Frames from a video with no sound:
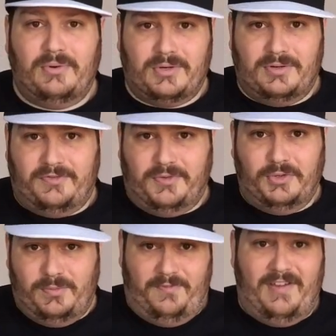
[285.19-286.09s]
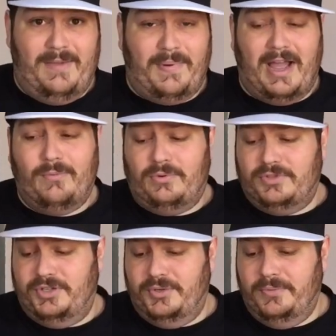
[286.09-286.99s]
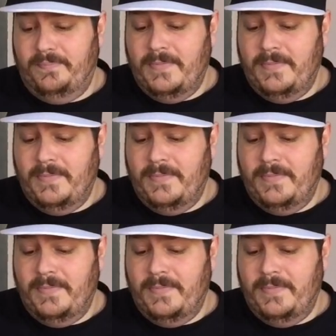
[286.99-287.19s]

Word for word: or Fruit Loop vape I will do,